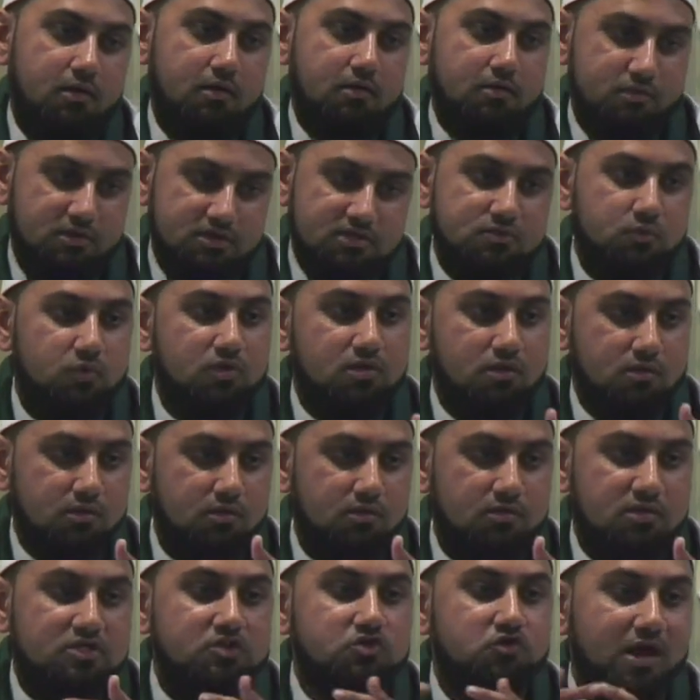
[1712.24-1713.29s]
This
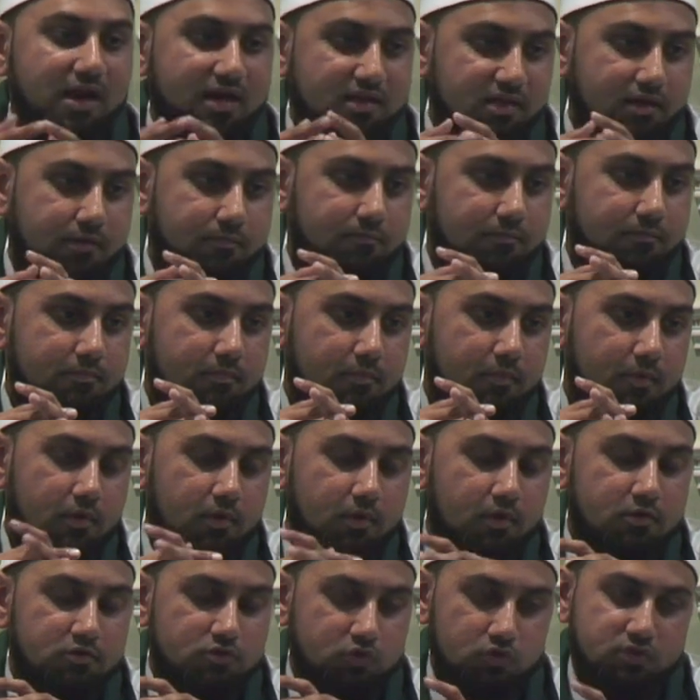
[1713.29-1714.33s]
will distract him.
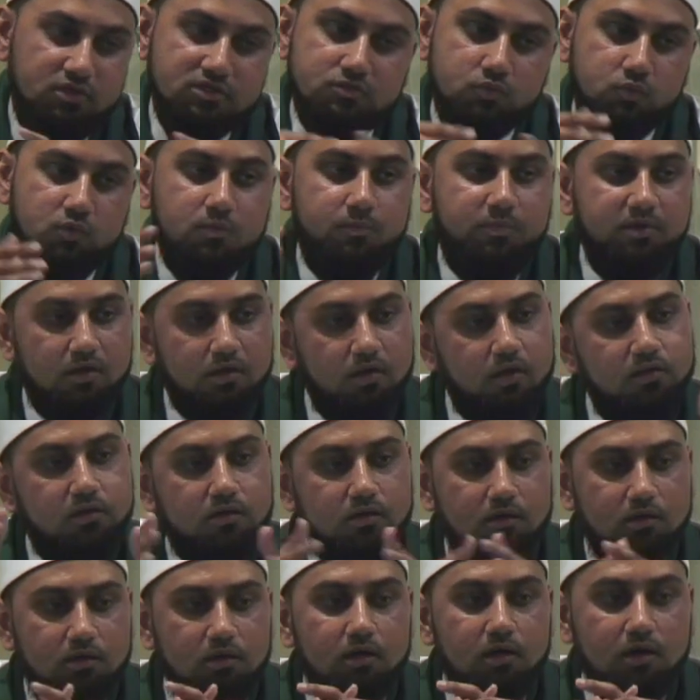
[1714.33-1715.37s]
So this will be
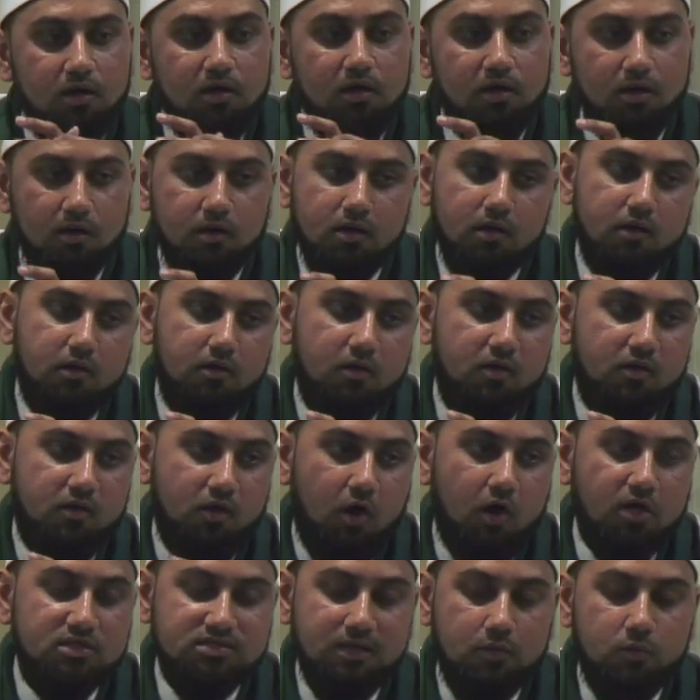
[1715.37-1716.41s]
another uh,
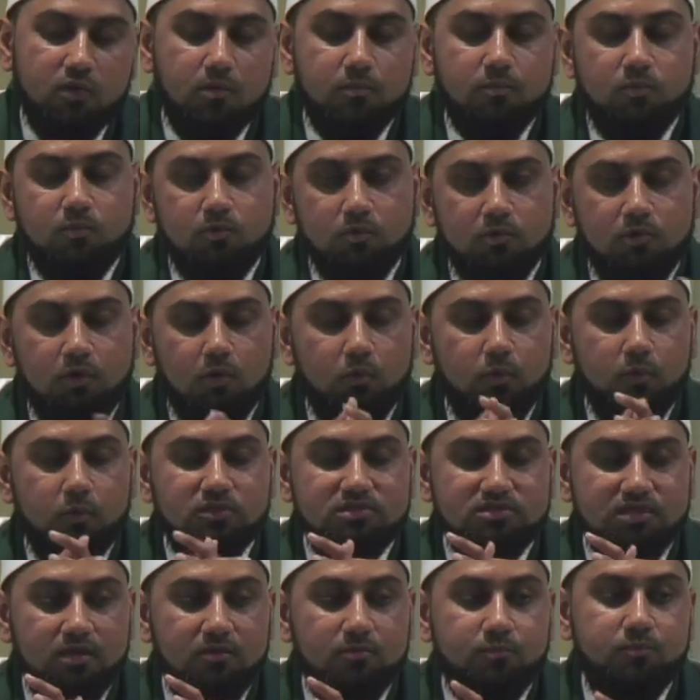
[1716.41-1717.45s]
cause that would, you know, we
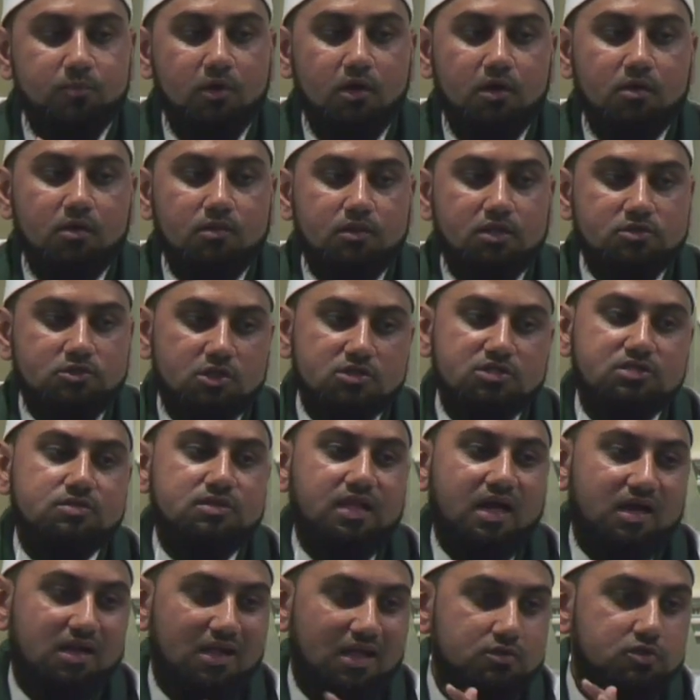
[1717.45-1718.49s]
would say the judge is
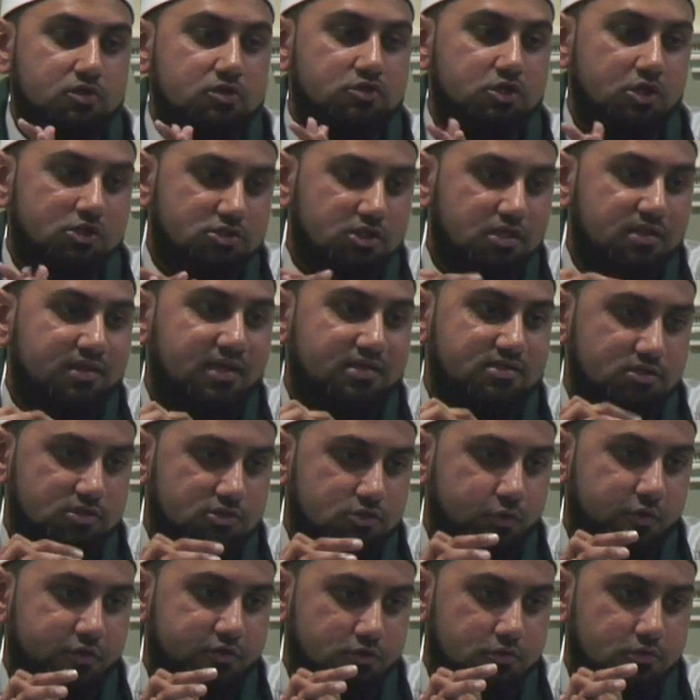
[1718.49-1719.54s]
not allowed to judge in that
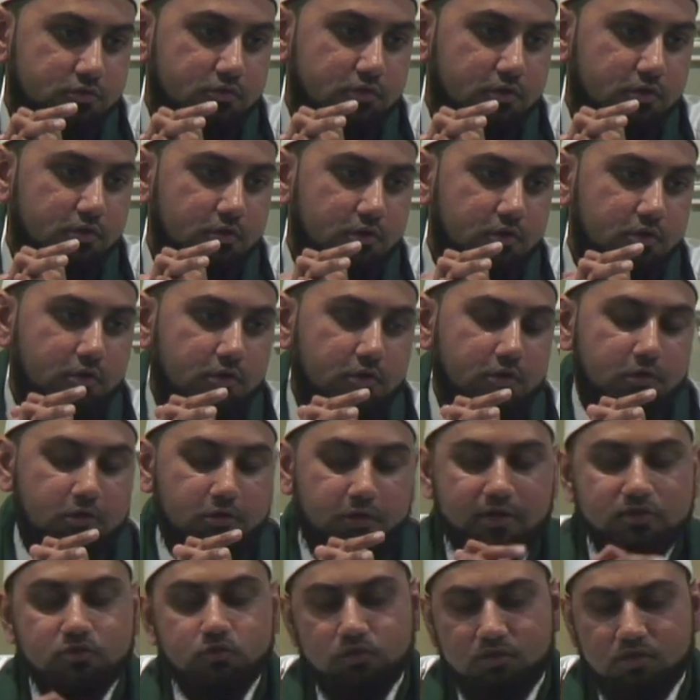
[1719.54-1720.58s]
situation.
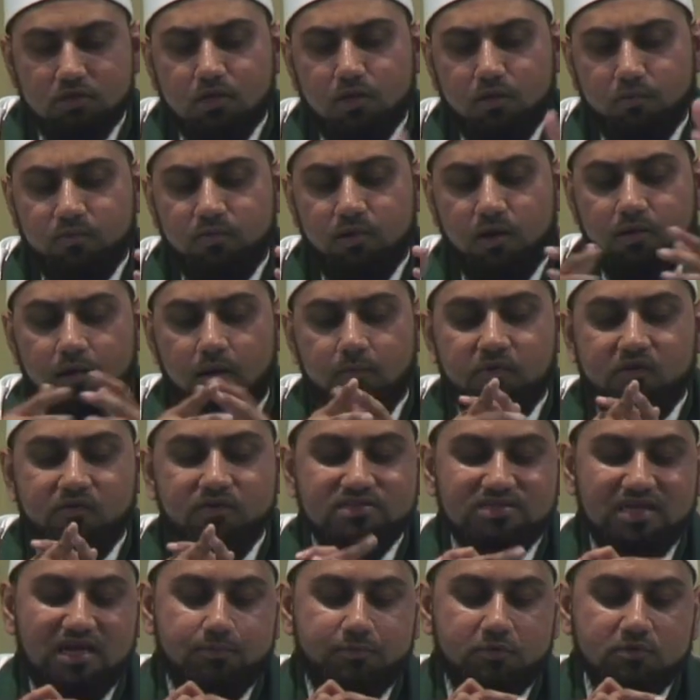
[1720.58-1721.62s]
right? so there are a number of
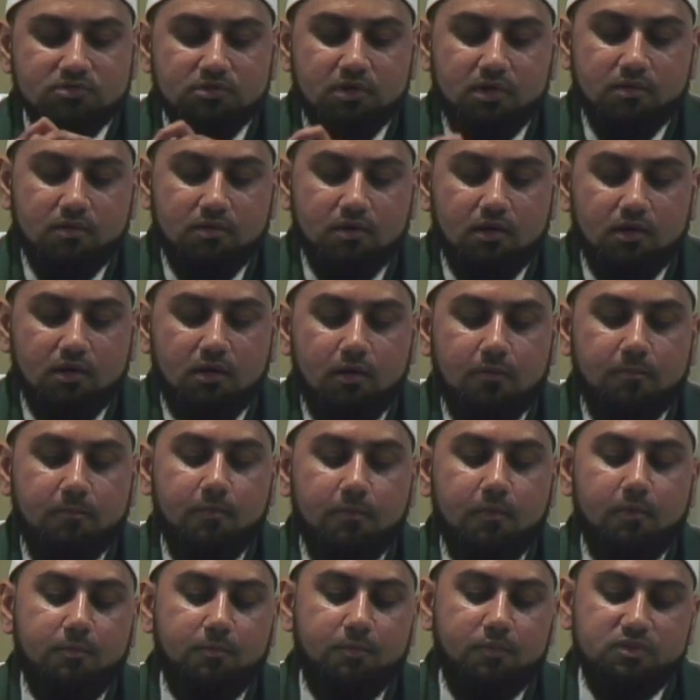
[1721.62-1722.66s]
examples, right?
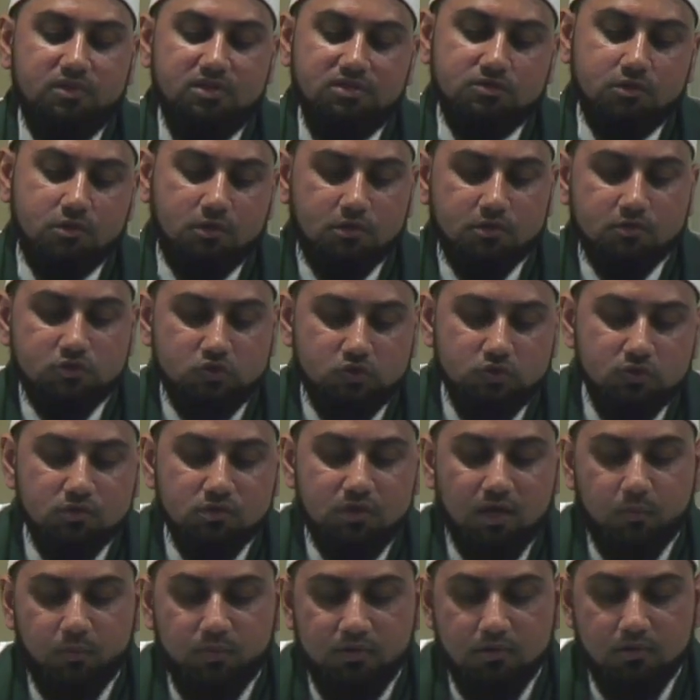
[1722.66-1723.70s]
Um, these are two
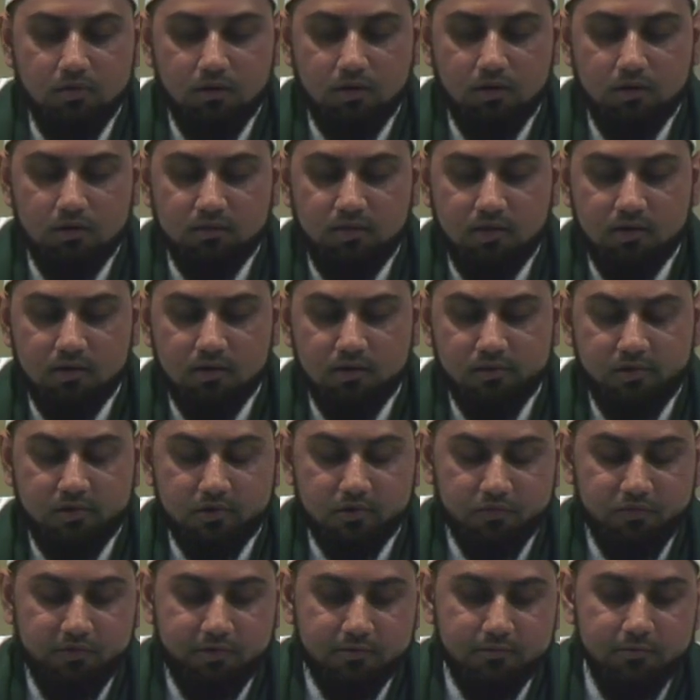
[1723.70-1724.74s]
that, we, uh, that, are, that,
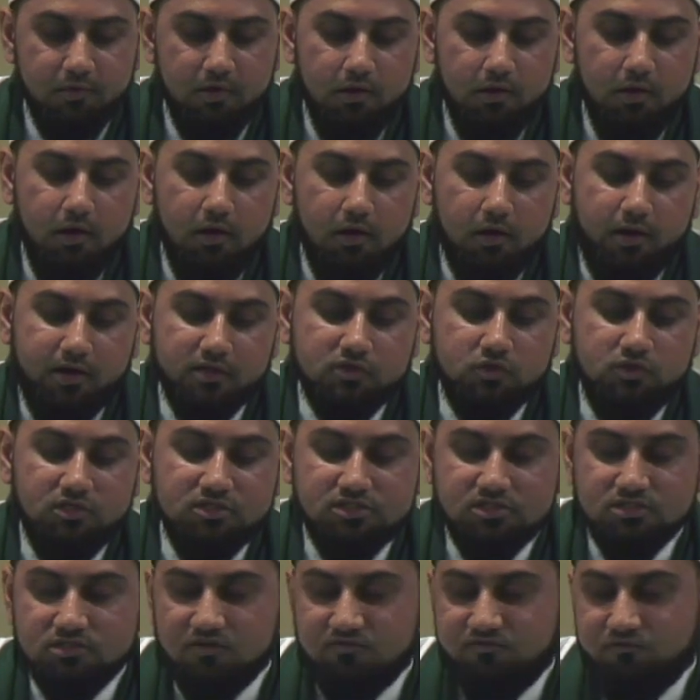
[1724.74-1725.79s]
are, there. All right, so
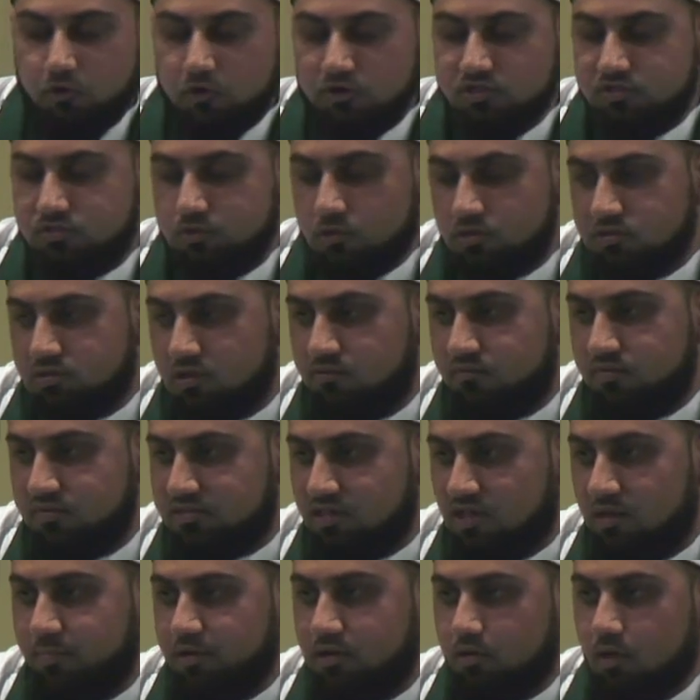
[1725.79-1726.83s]
this is the fourth source of
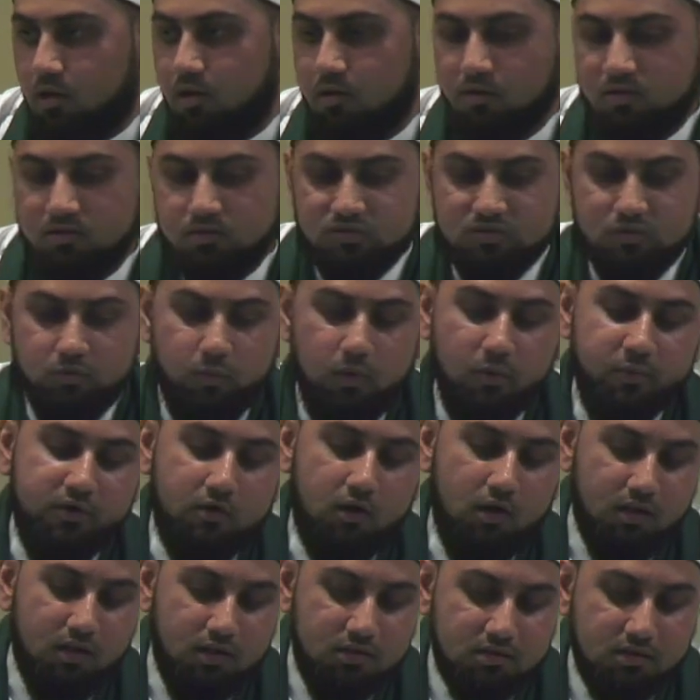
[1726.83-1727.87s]
Islamic law, which is what we
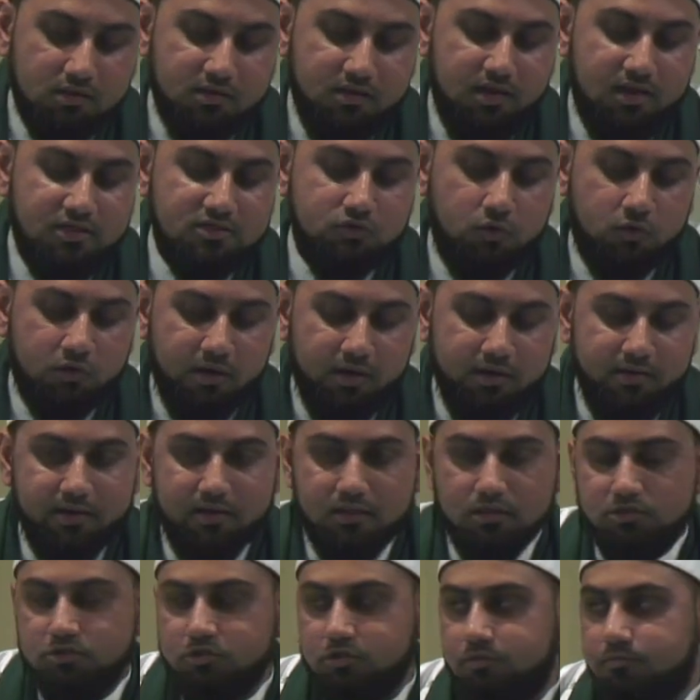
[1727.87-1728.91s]
call al-qiyas or
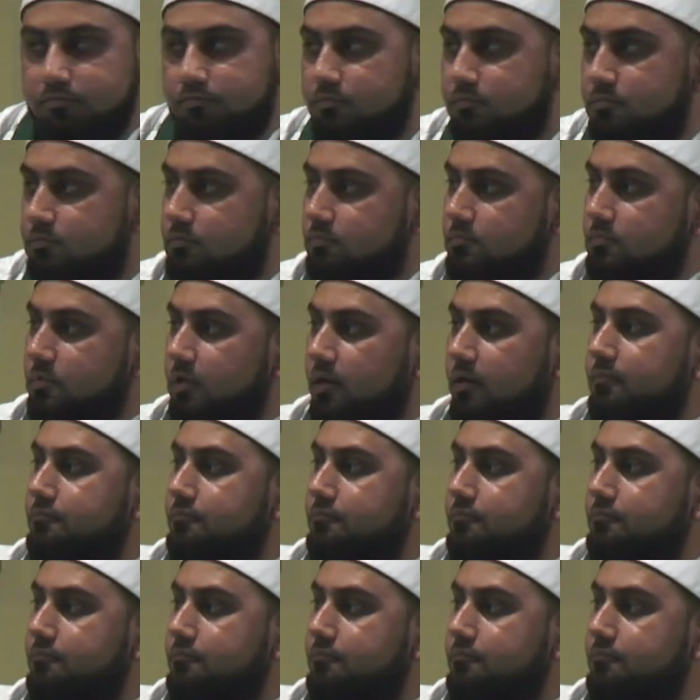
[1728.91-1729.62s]
analogy. Yeah.